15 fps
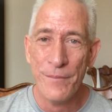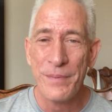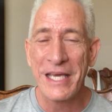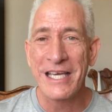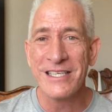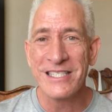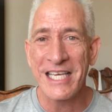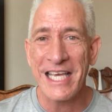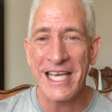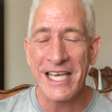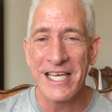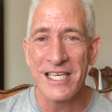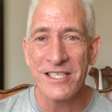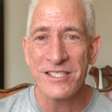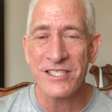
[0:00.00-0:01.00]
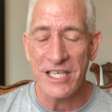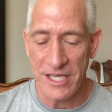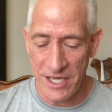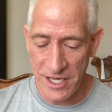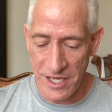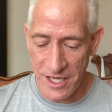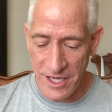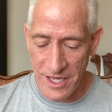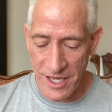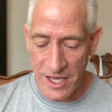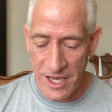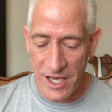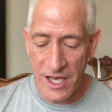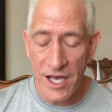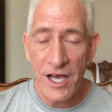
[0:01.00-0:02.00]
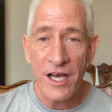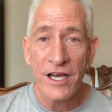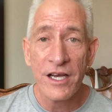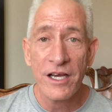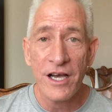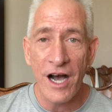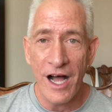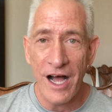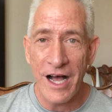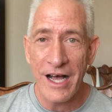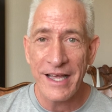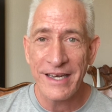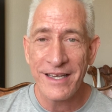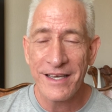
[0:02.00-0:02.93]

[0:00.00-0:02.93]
Because he is God.